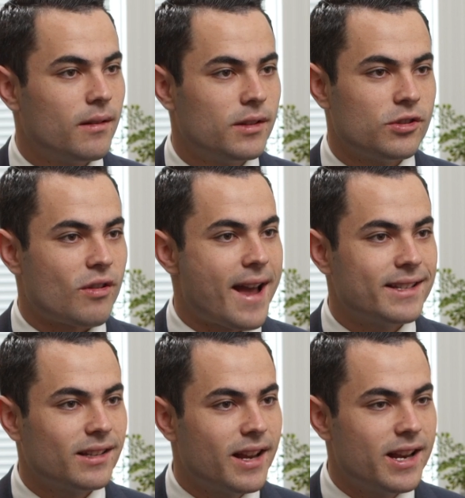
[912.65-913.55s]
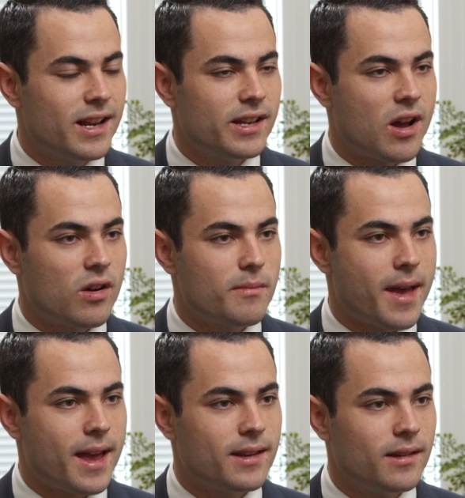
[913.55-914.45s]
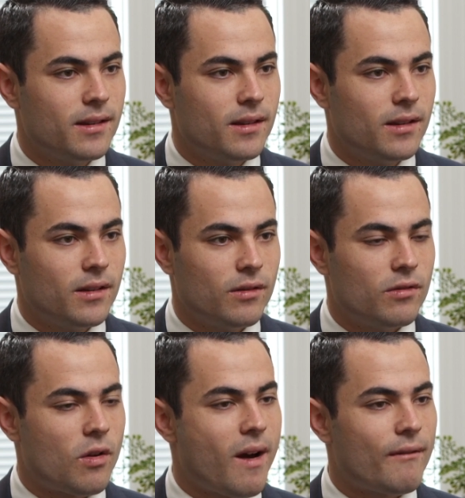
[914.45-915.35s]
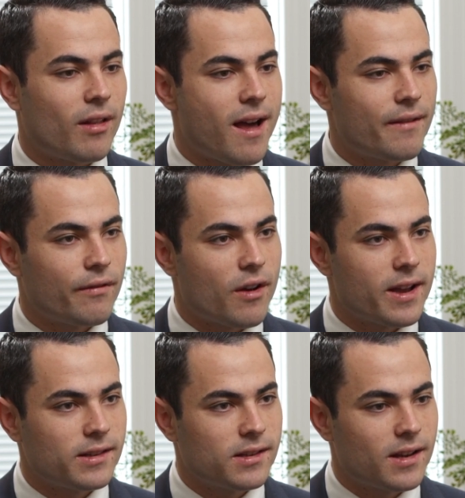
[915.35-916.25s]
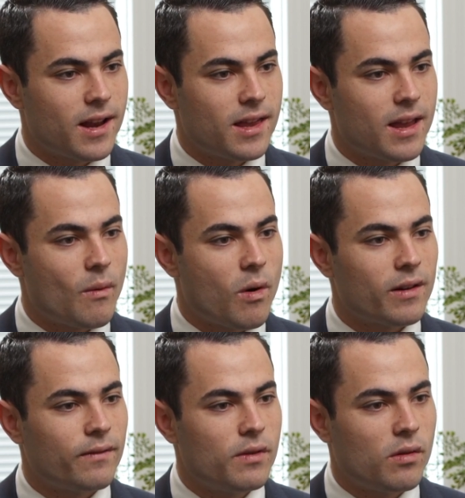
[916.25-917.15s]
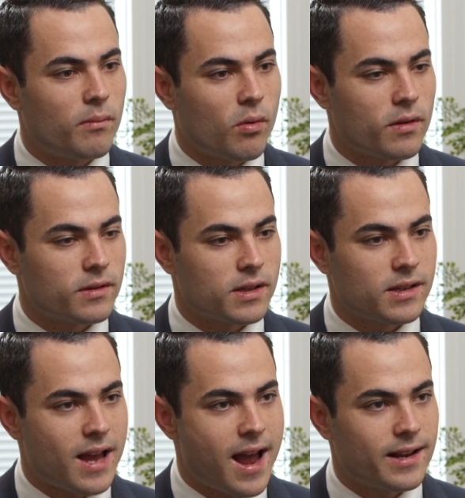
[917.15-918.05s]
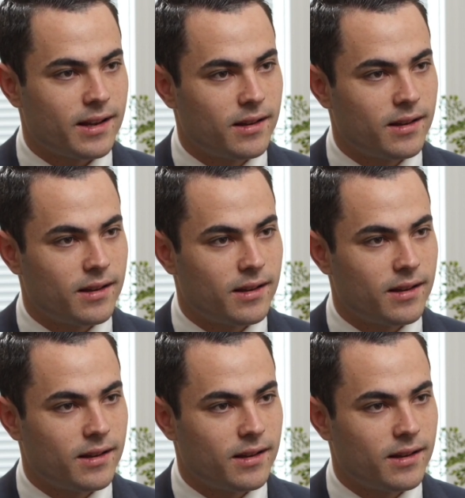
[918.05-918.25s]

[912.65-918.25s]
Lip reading: These are isolated young men who don't have a lot of friends, and they want to feel important in society.